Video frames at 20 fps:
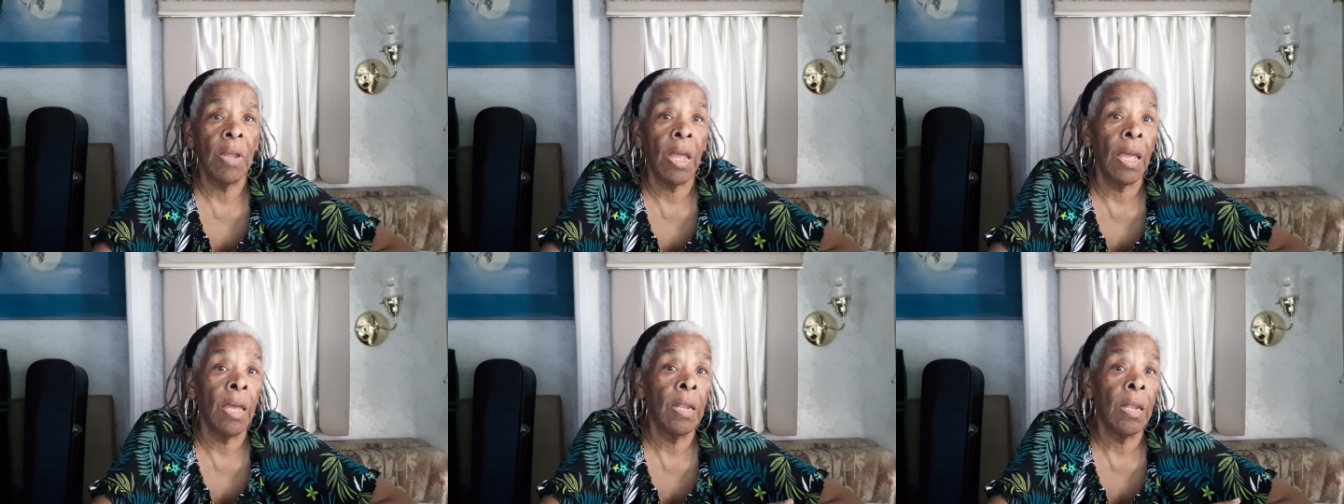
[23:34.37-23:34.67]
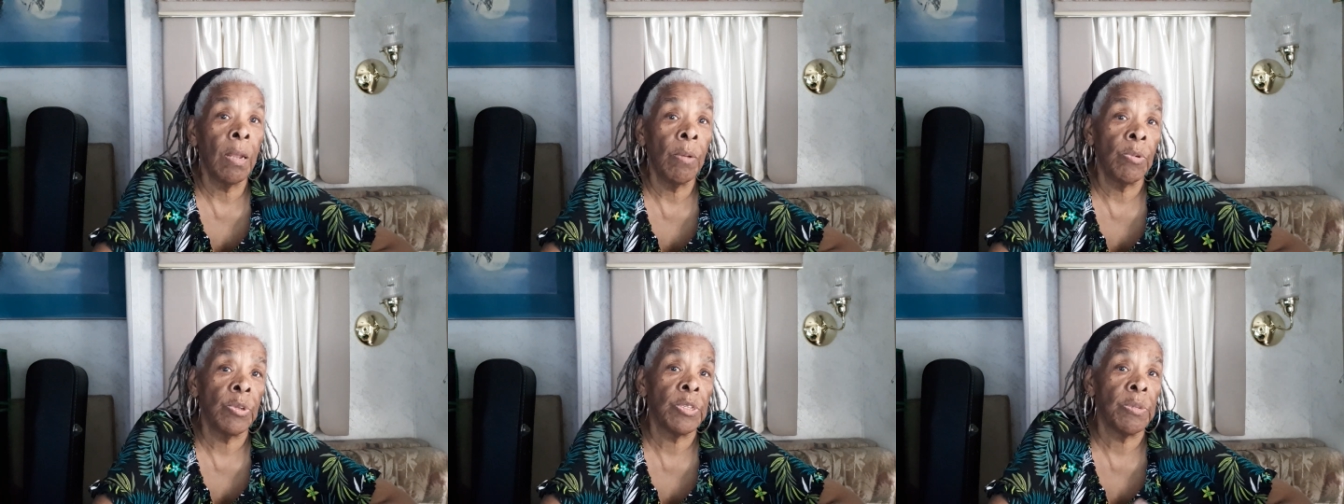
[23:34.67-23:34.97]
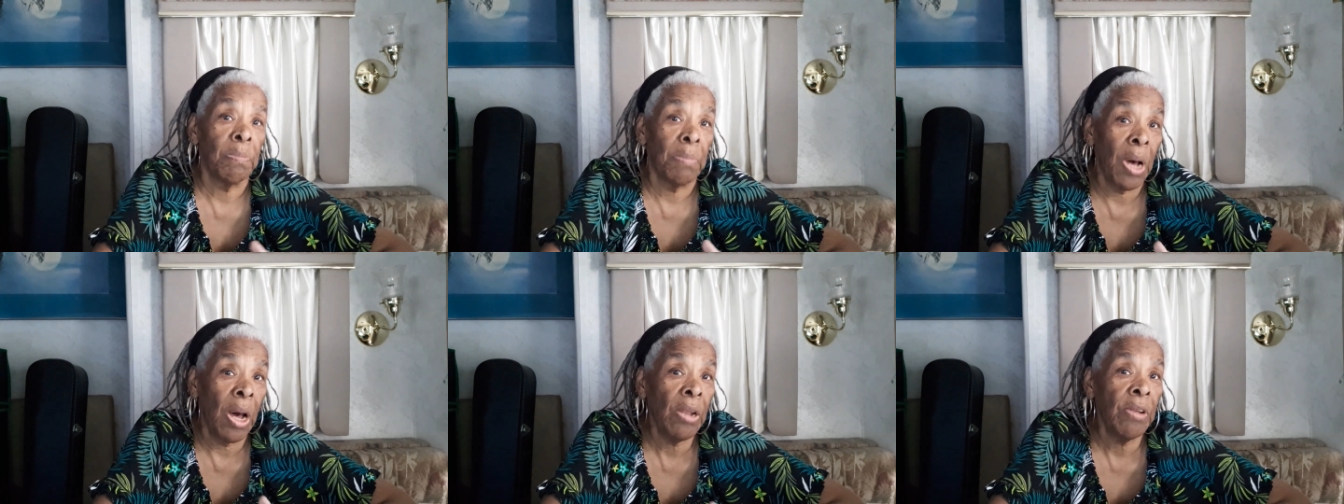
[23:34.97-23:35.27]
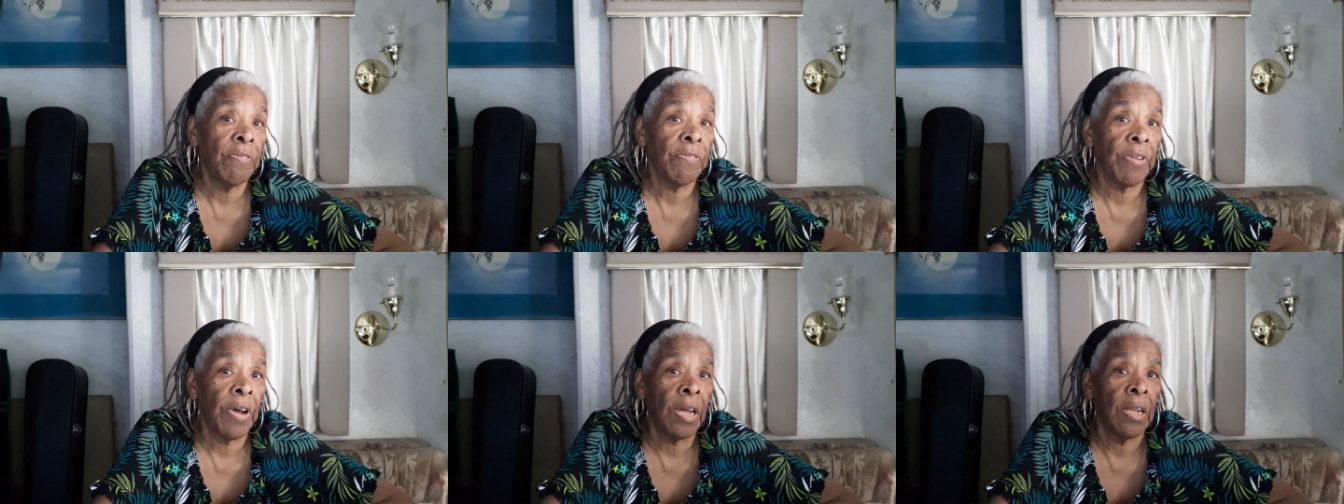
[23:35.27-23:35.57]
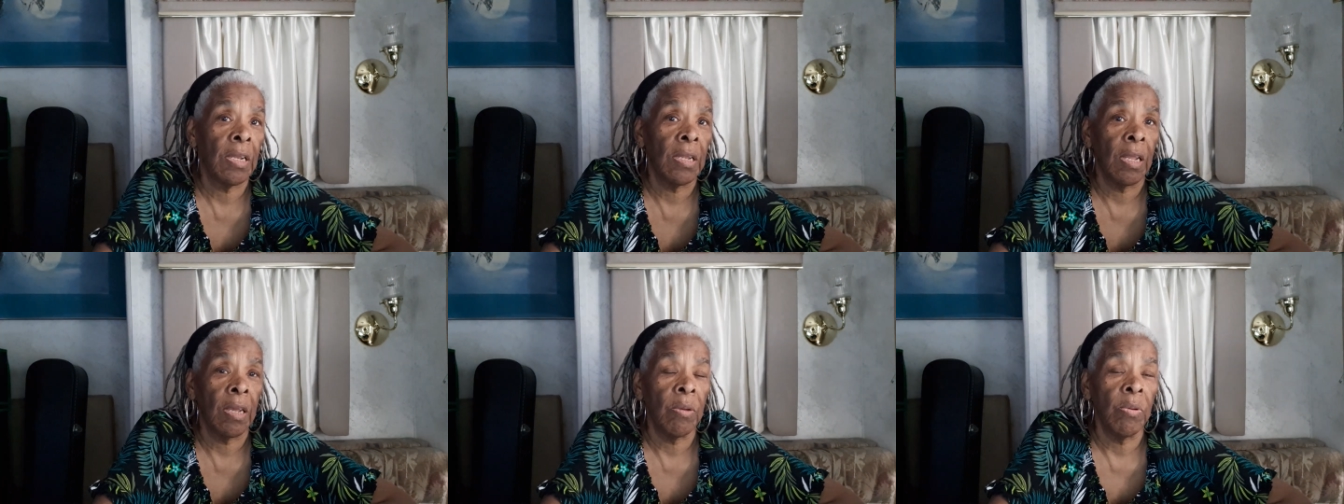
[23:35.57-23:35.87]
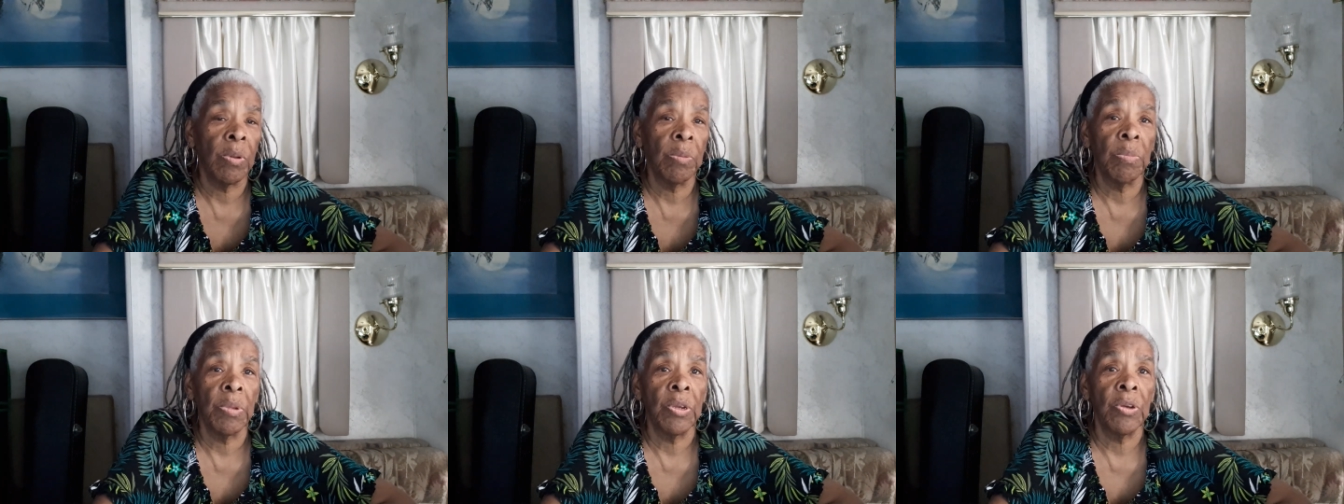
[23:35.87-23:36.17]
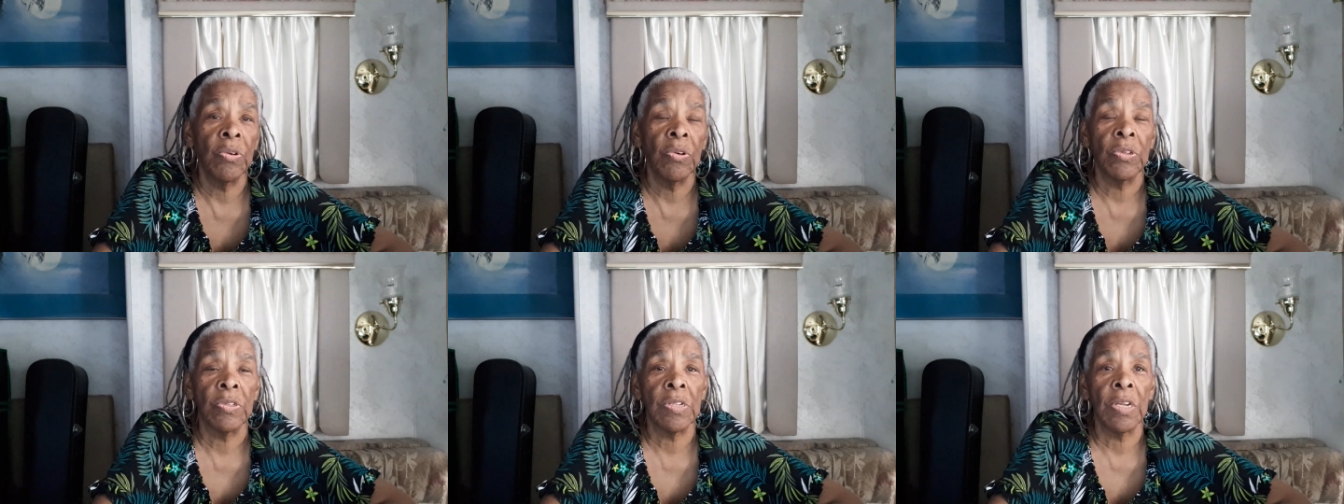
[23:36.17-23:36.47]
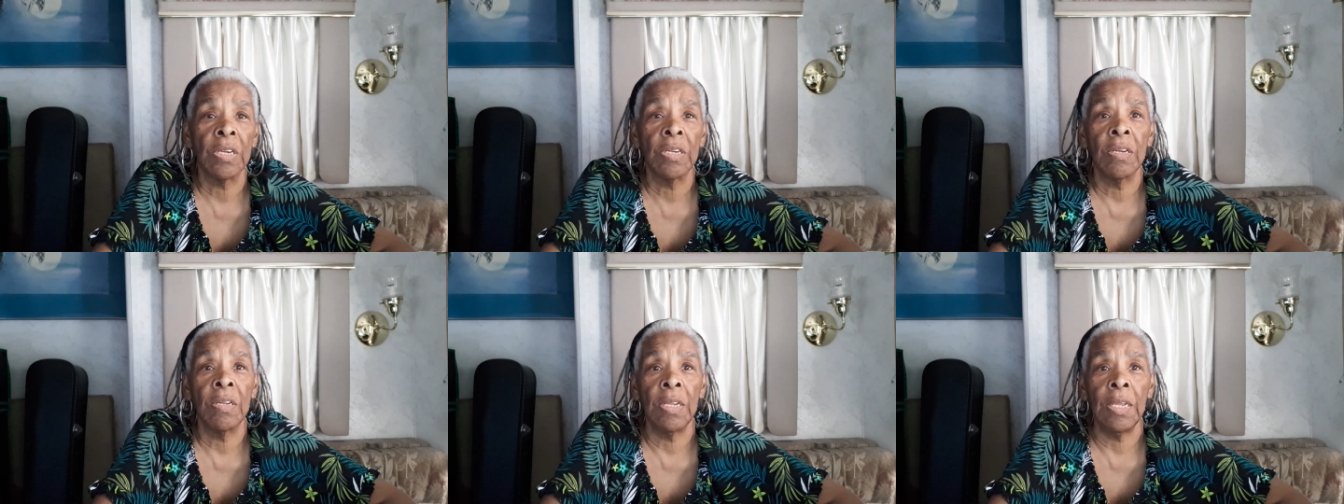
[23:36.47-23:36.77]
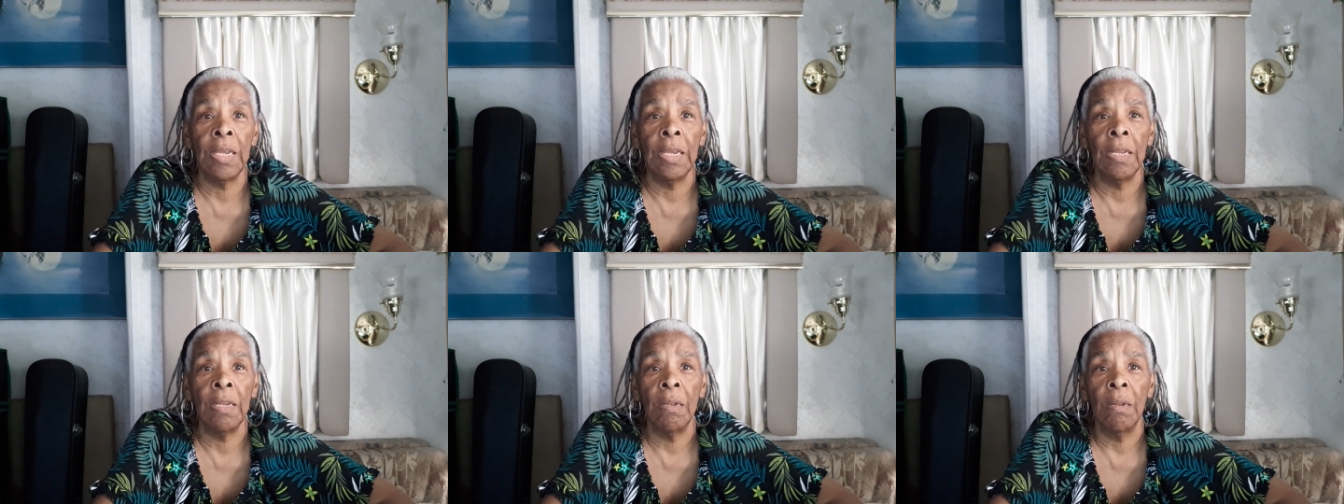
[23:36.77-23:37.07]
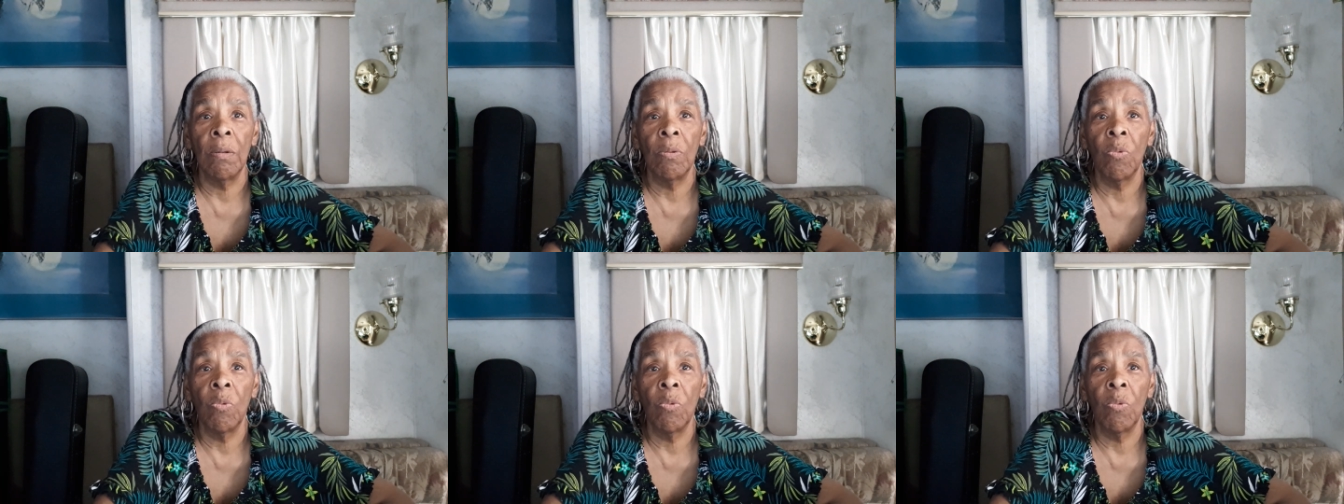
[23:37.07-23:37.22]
and it was a modified liquid because I could eat